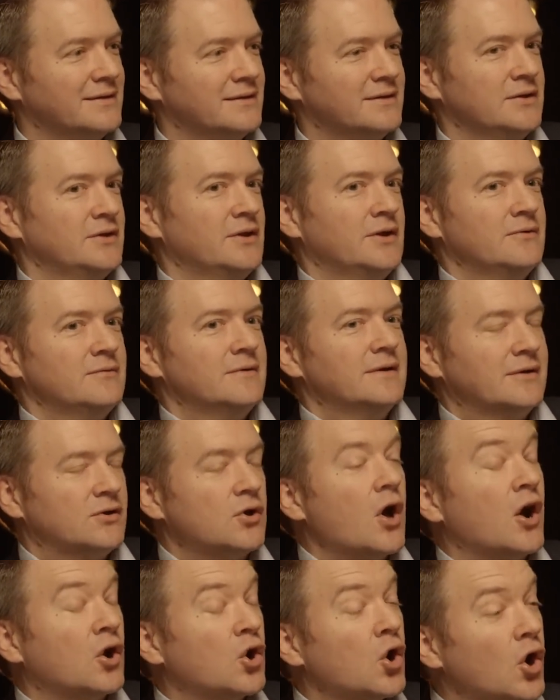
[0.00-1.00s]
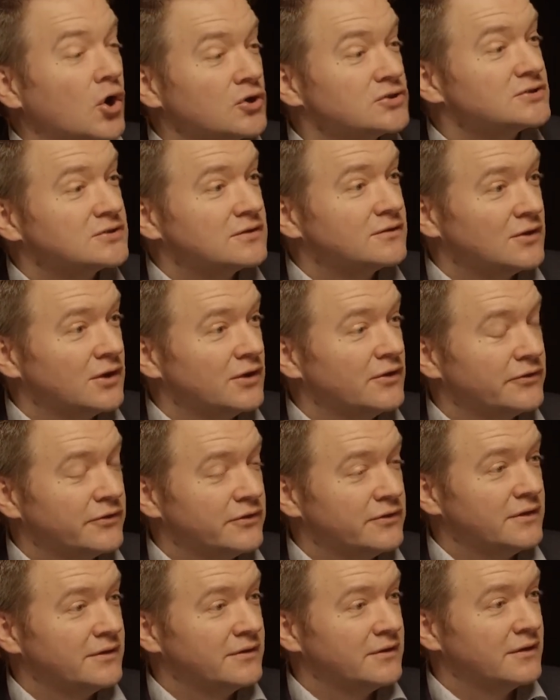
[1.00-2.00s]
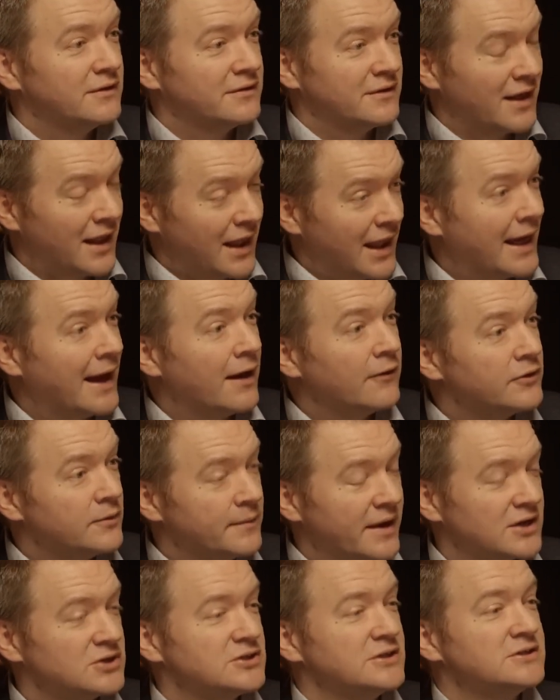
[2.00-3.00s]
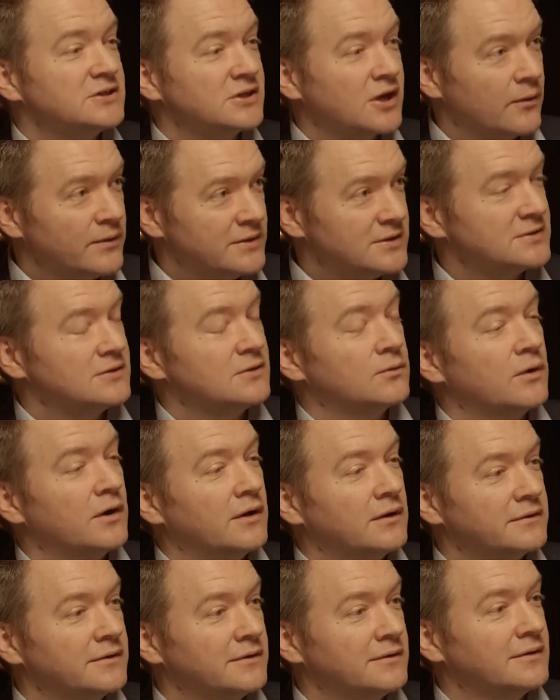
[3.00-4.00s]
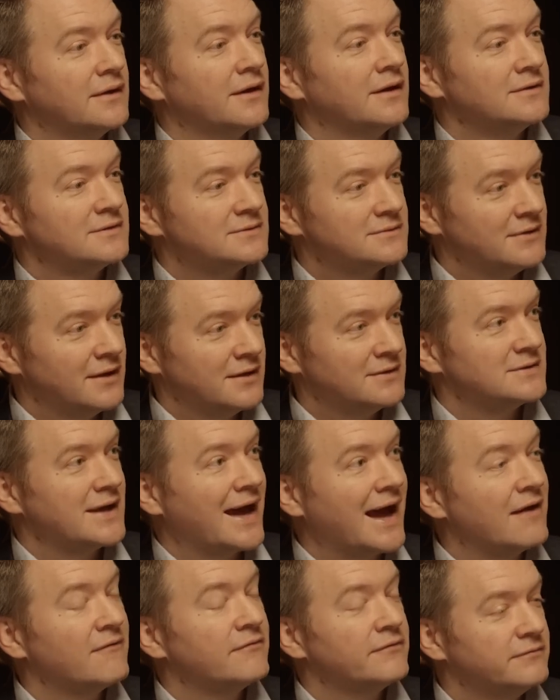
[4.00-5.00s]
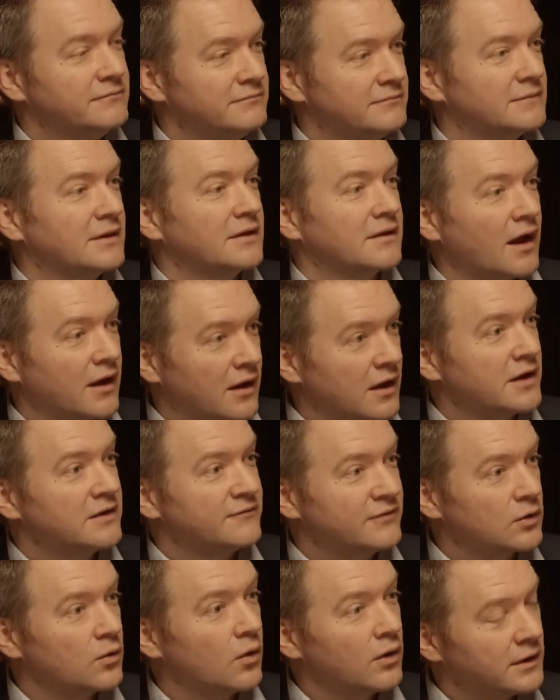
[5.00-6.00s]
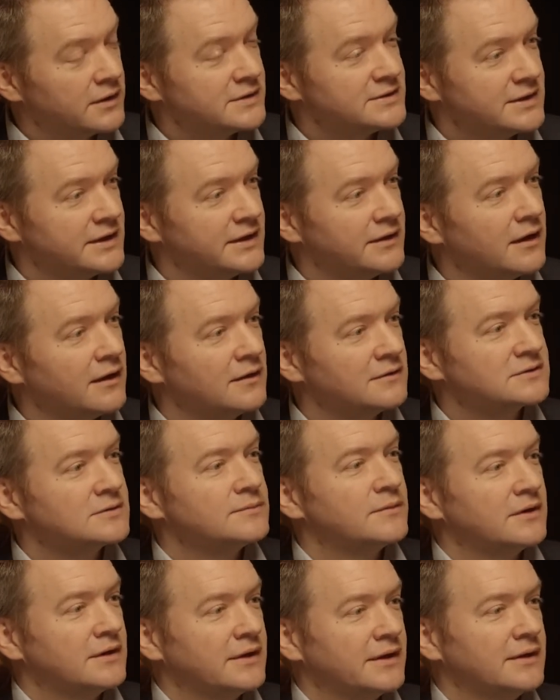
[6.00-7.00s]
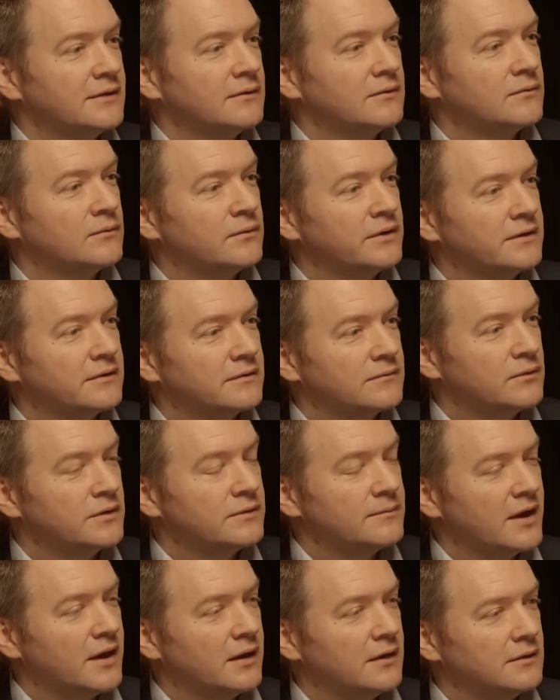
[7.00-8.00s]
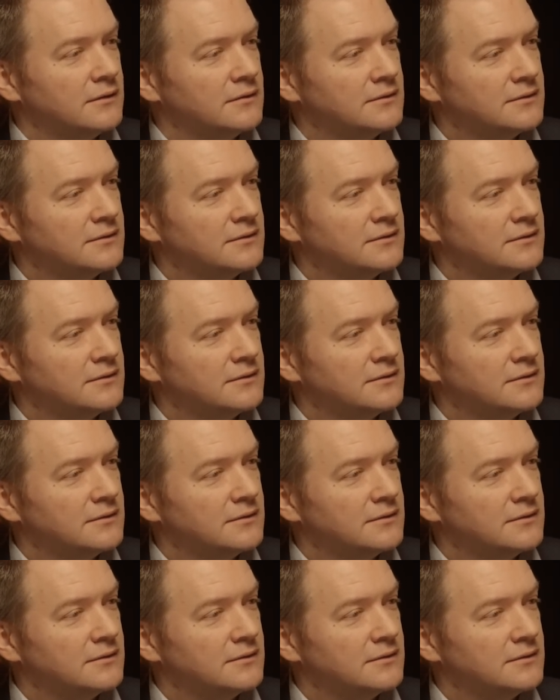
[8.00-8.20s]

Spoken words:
a cost that allowed them actually to go into the world and to have a kind of equality ultimately with men.